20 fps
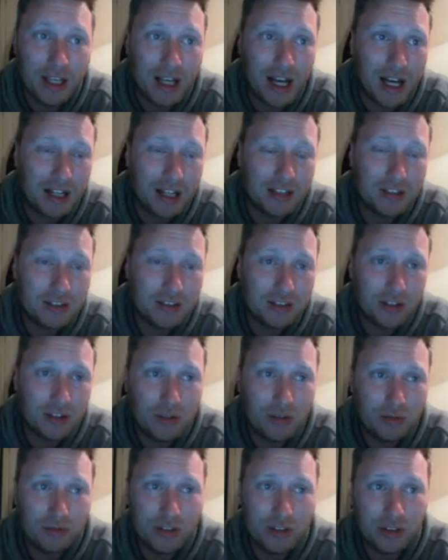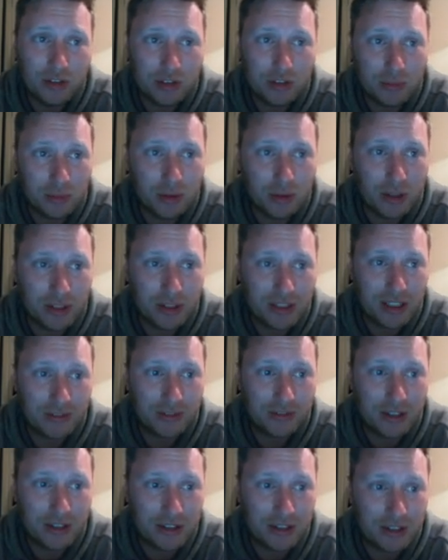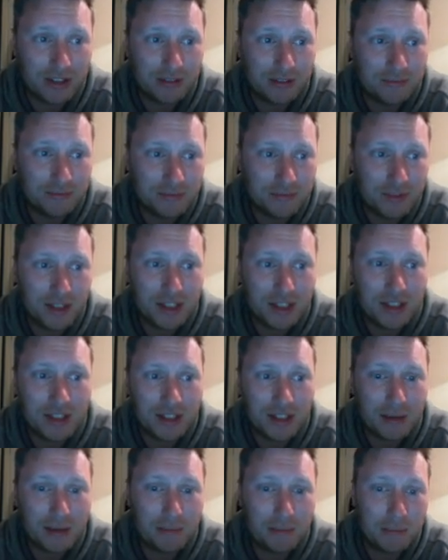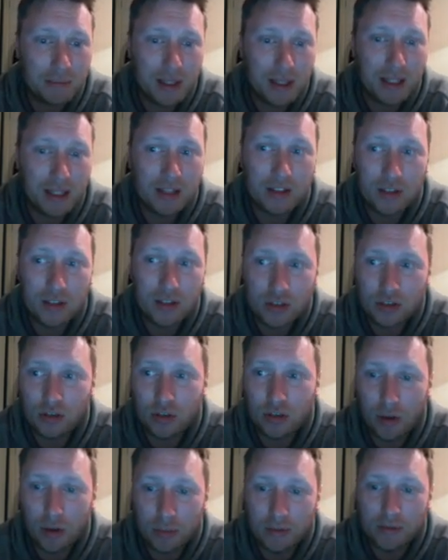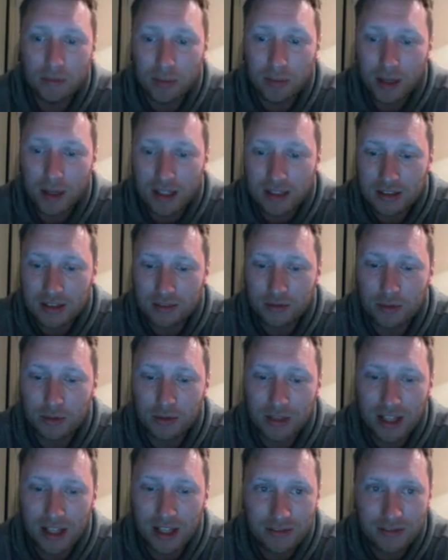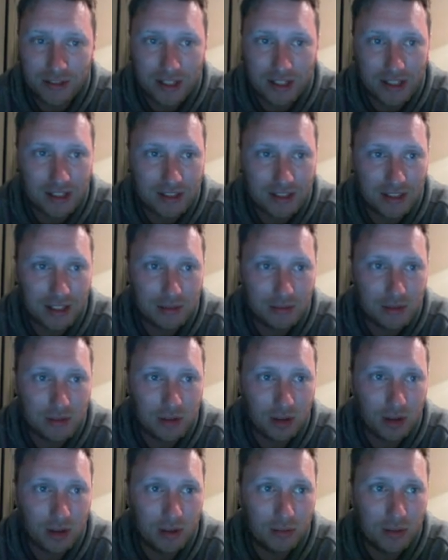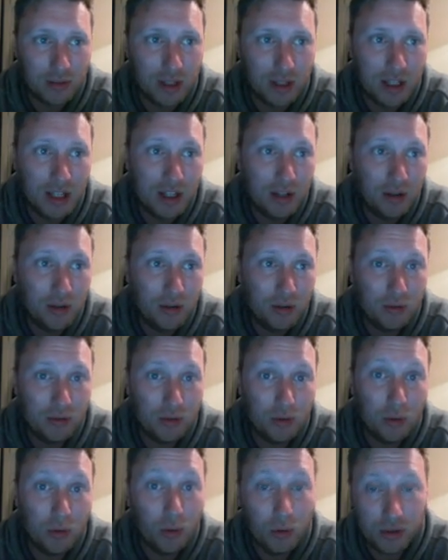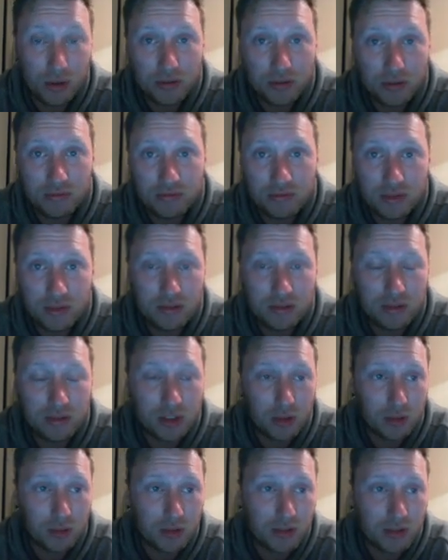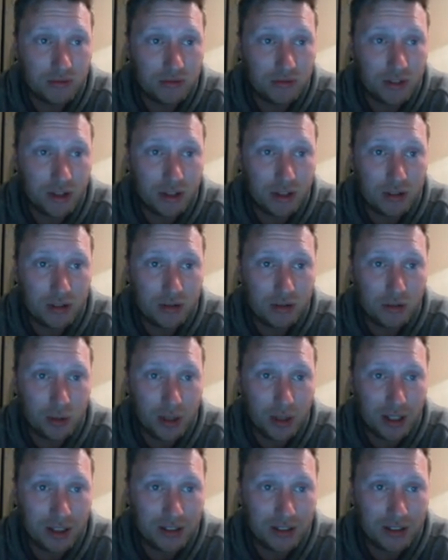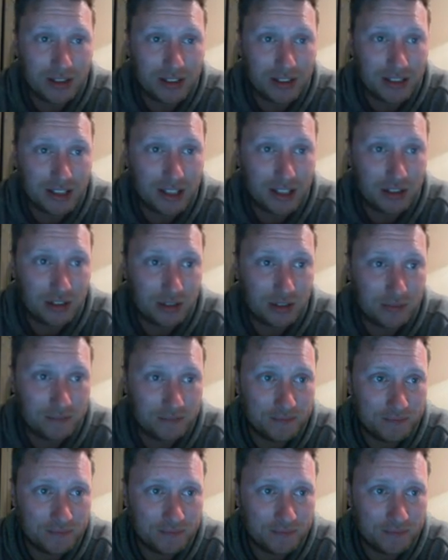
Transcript: And it's no real surprise, having that big crop of players have all left at the same time, or, you know, very quick succession.